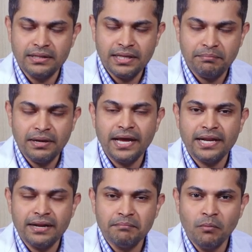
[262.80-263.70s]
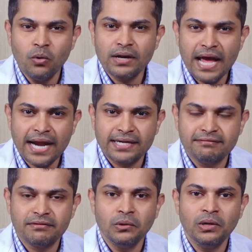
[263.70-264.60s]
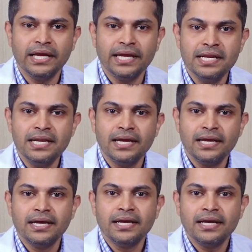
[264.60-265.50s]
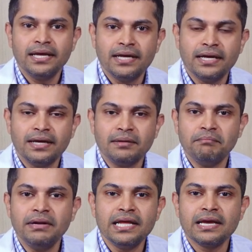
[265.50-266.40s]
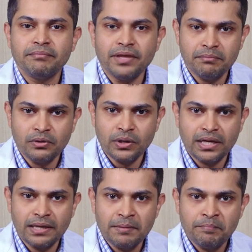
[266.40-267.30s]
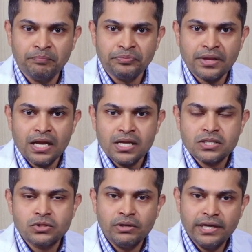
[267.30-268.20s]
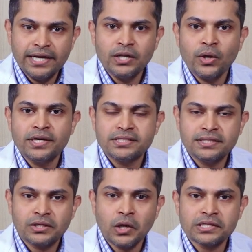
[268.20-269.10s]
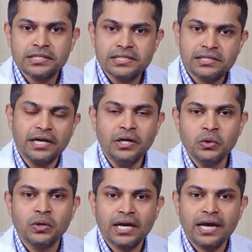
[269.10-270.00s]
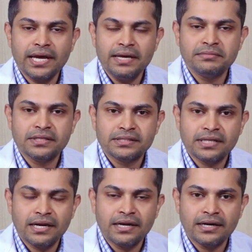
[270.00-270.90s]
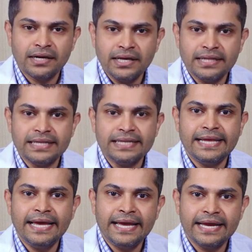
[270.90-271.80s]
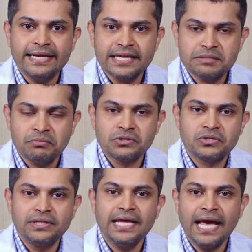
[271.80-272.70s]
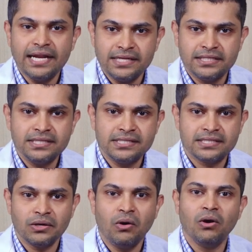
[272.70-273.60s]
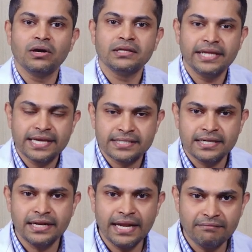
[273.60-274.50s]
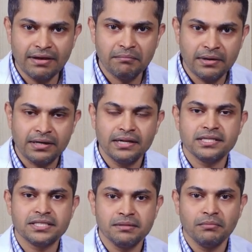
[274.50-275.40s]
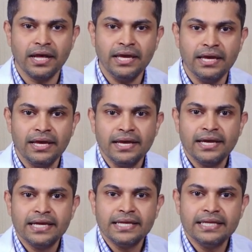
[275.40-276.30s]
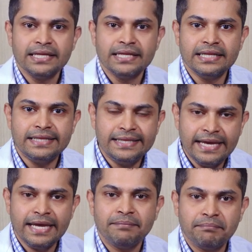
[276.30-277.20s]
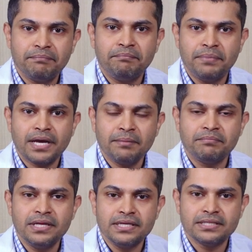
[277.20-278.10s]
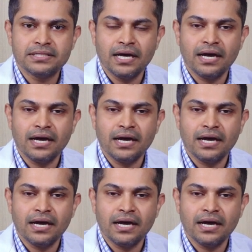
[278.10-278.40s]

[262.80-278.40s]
they play a more active role in building up the immunity. So adenoids tonsils rendu kuda ga em chestay anante, they get exposed to the allergens or the external environmental stimuli, they pick up these